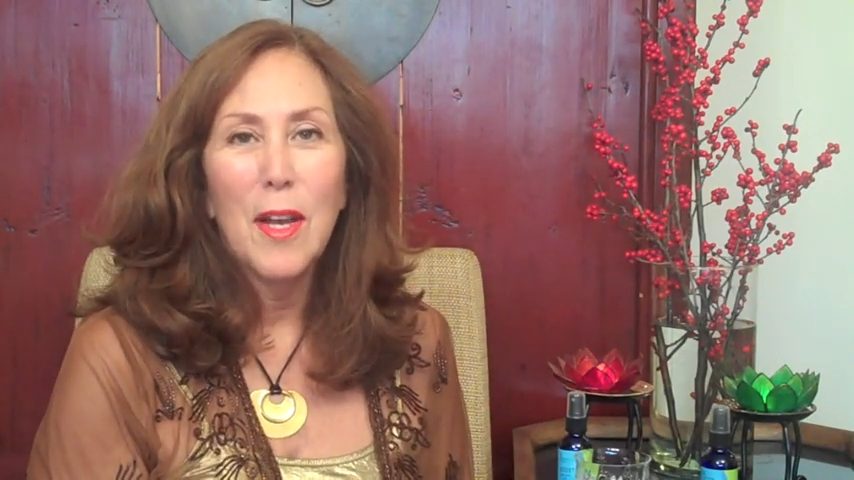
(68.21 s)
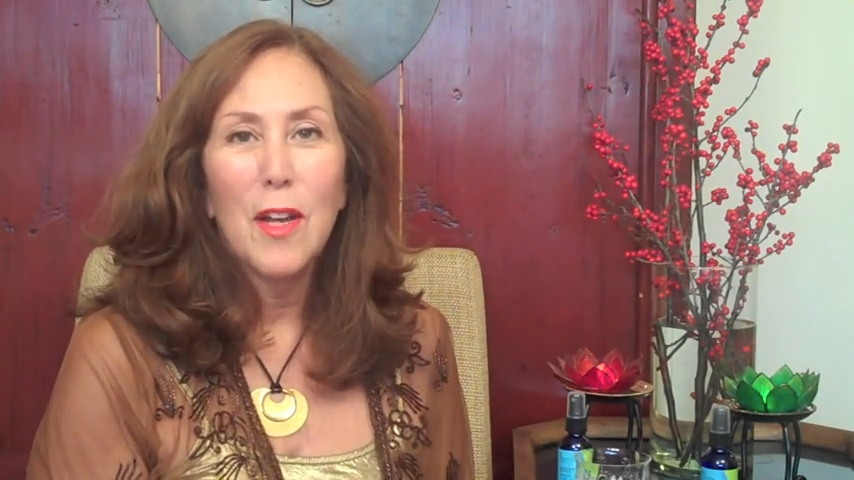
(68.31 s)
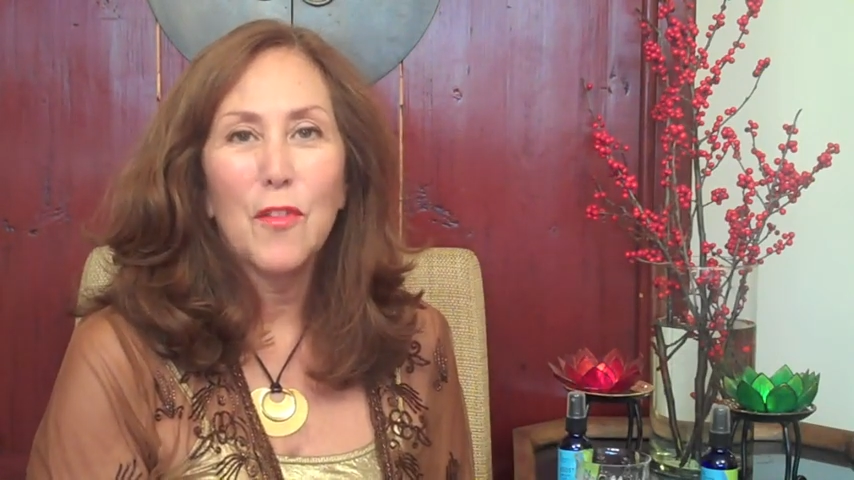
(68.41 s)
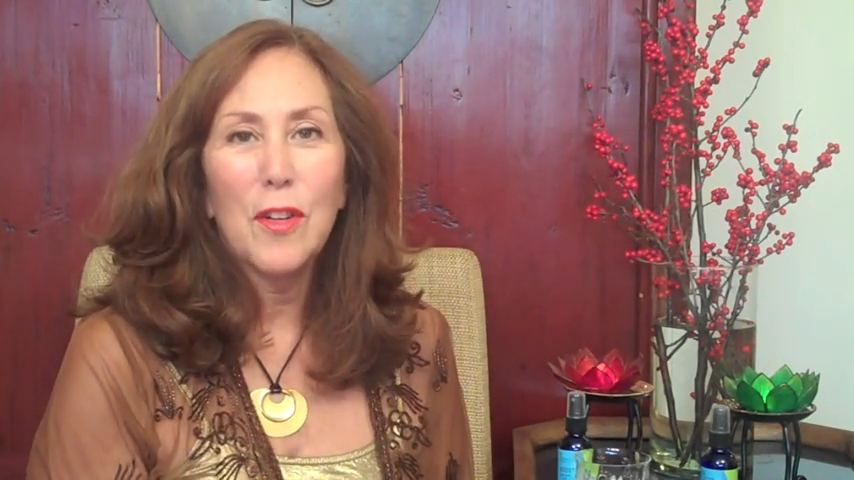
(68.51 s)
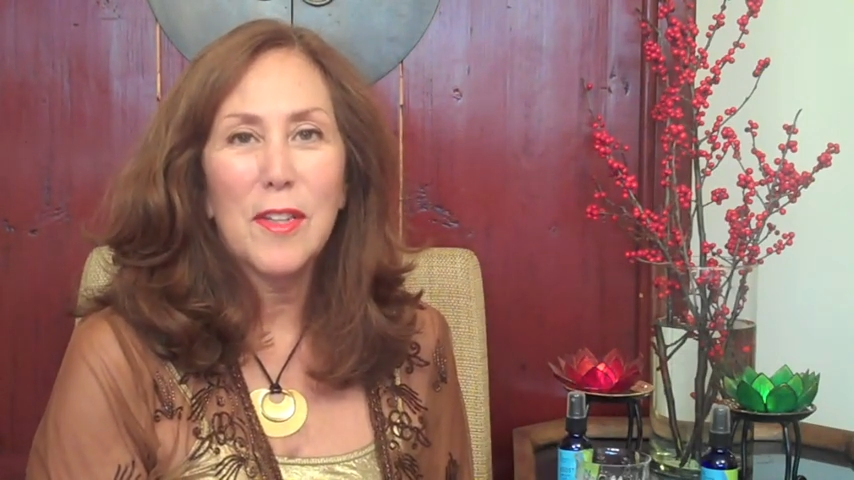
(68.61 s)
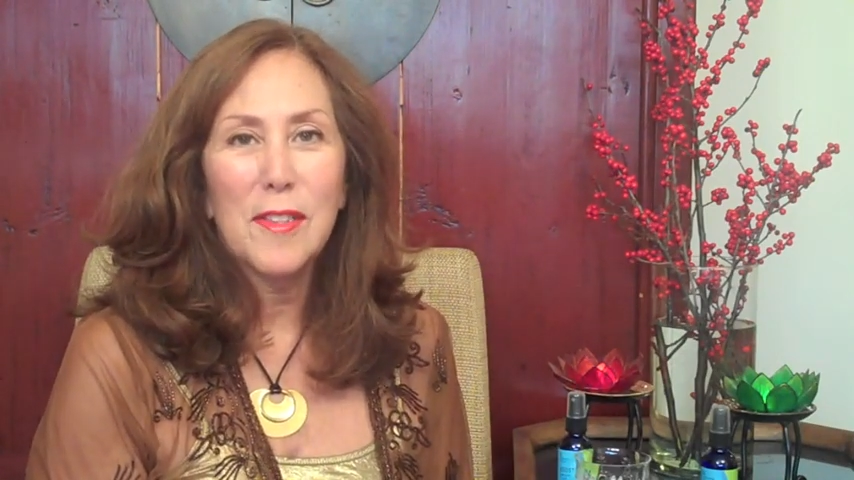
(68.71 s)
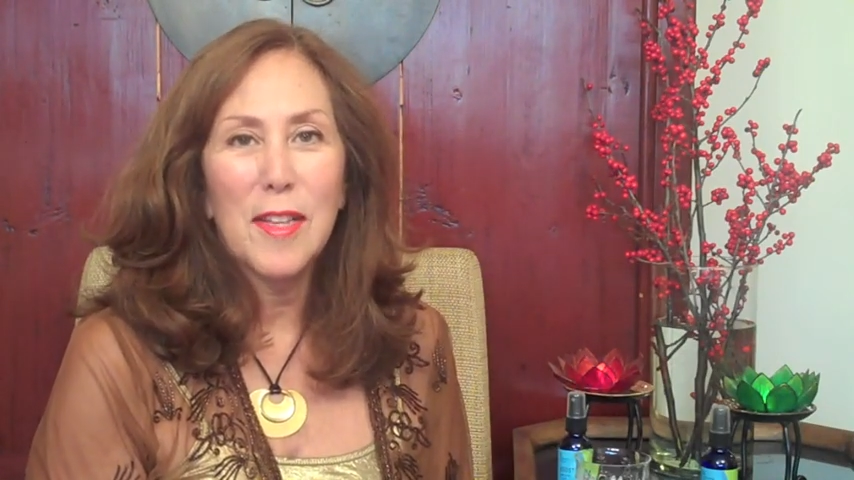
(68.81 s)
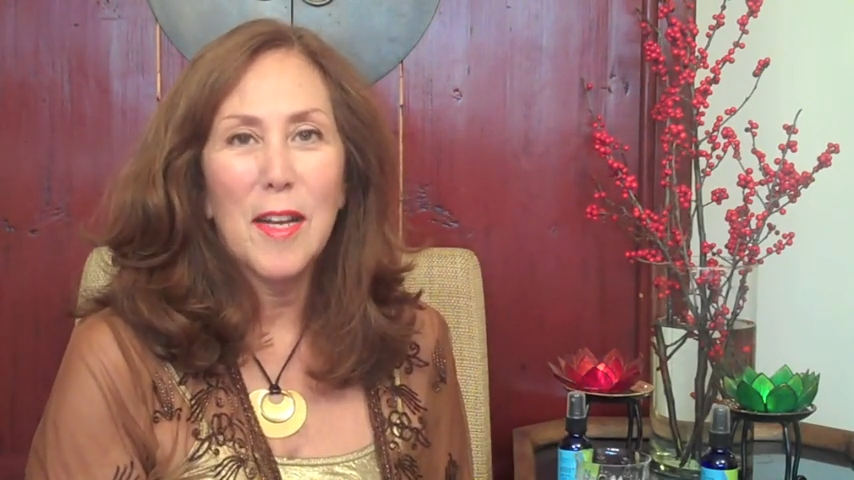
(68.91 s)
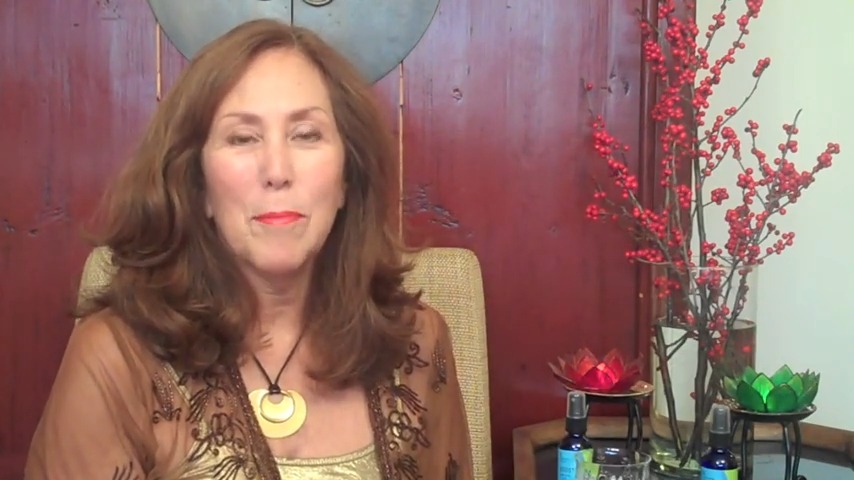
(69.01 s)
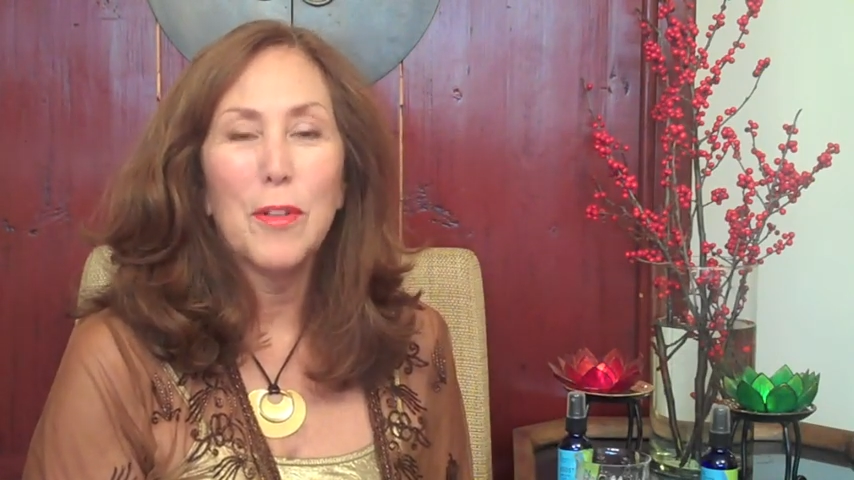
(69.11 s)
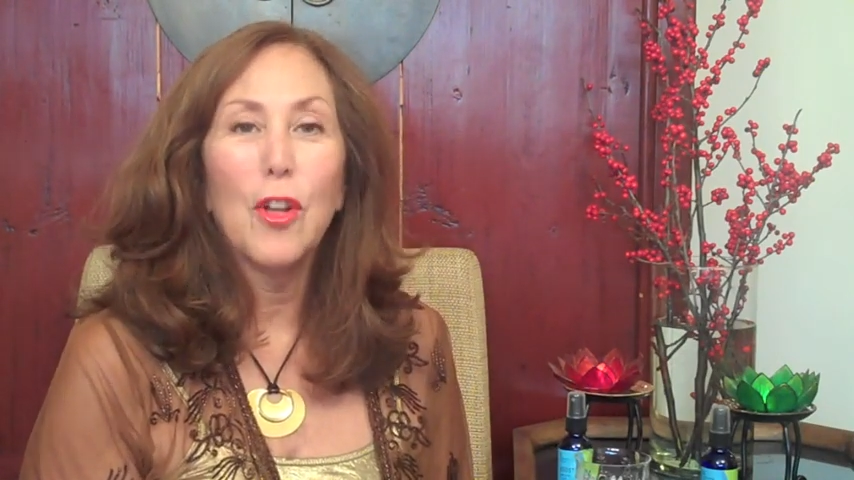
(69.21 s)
For example,